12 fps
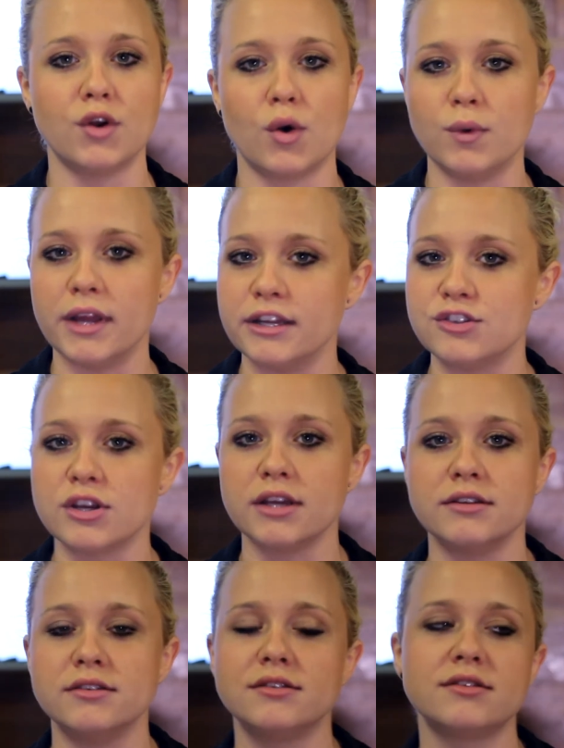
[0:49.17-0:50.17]
knowledge
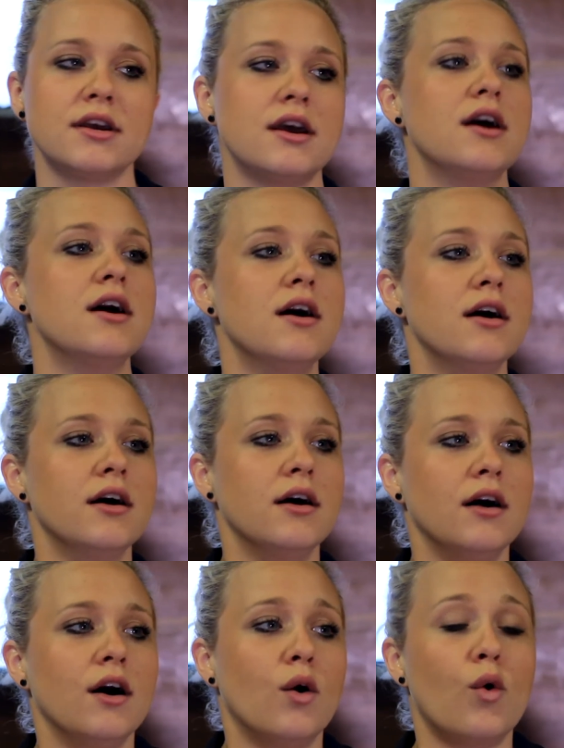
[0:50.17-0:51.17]

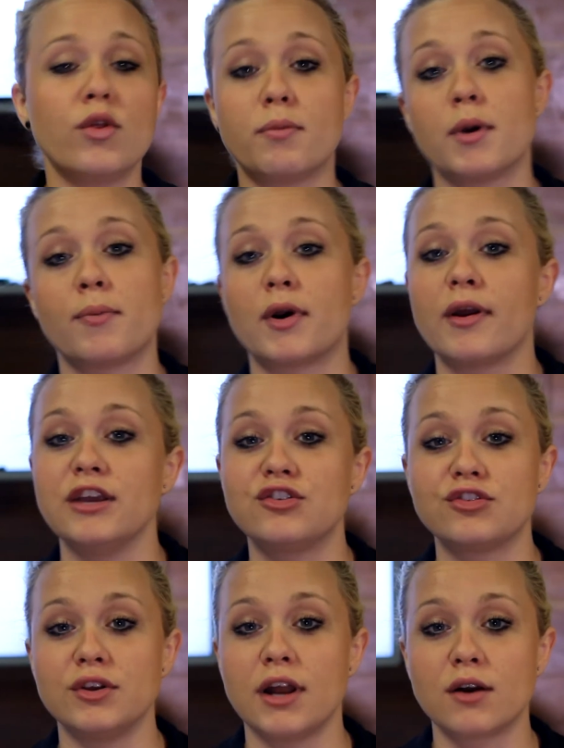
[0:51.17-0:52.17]
and all the
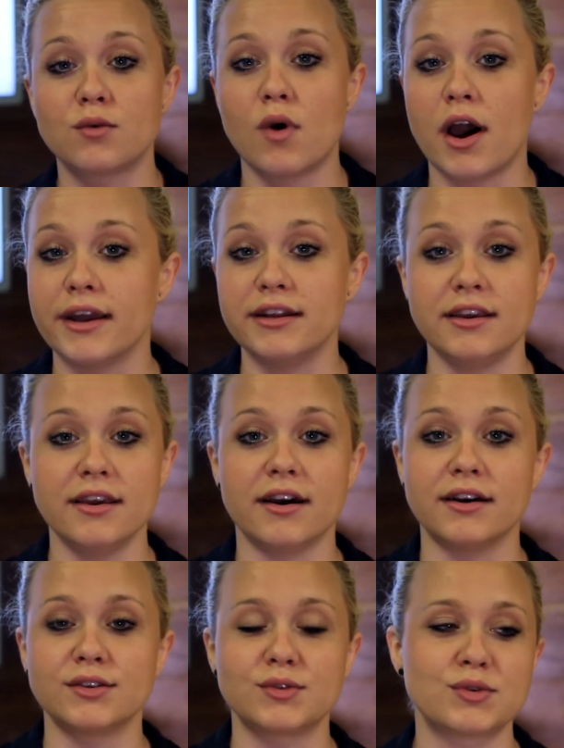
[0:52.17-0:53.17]
preparation acquired
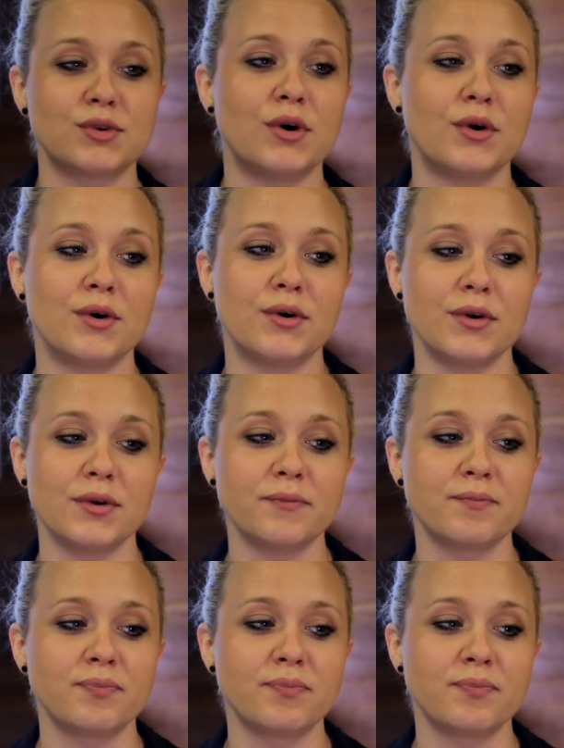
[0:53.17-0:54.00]
here. So